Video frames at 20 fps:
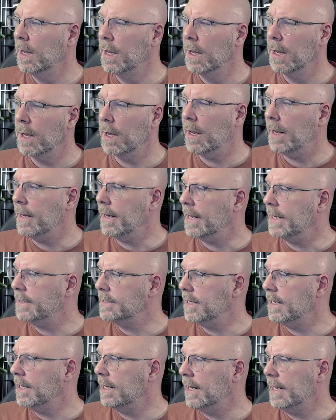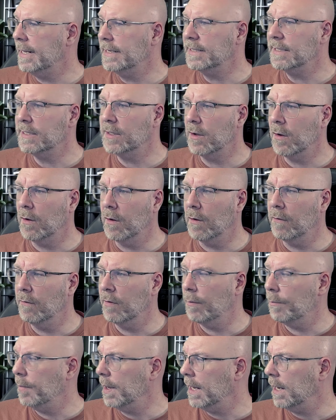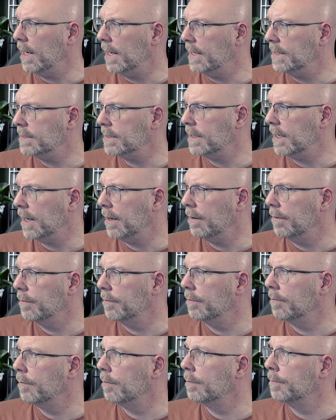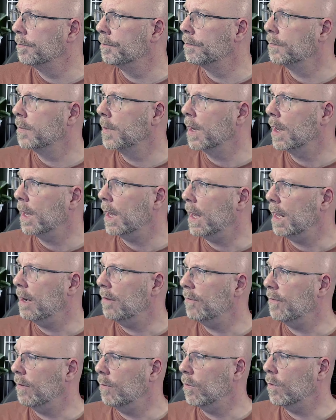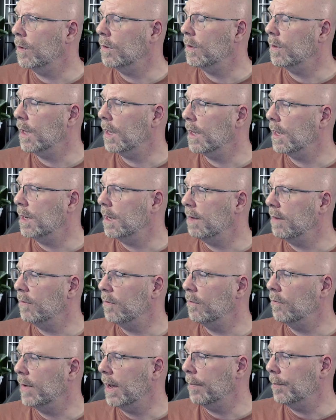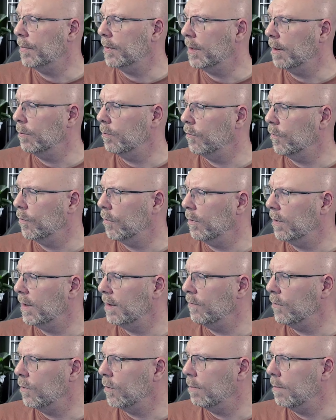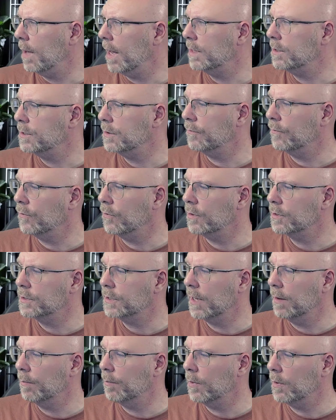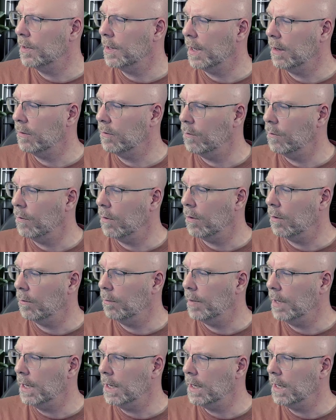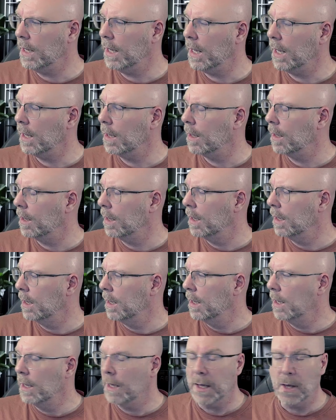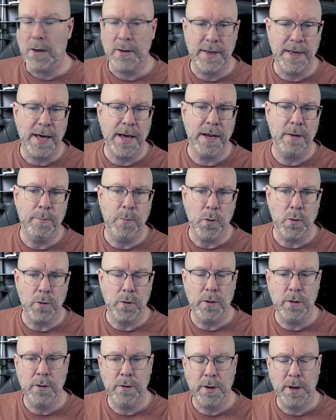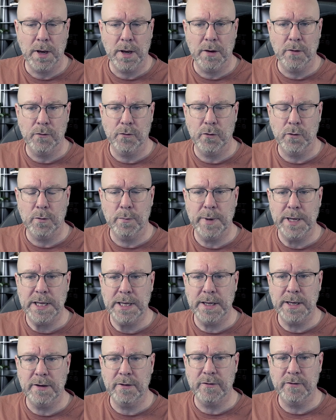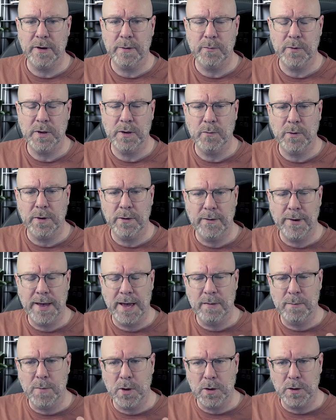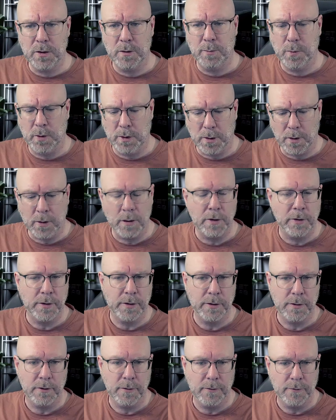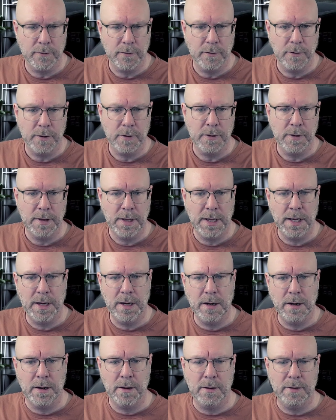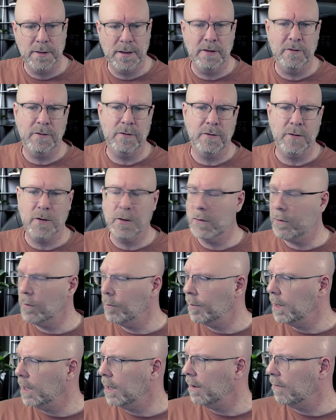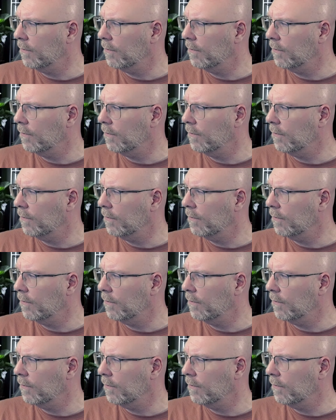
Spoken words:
a nice little list of a pill list here. And if I want, I can even wrap them. So if you imagine, for example, that you are building a guidebook, so you're building something where you have multiple articles, then this could be a very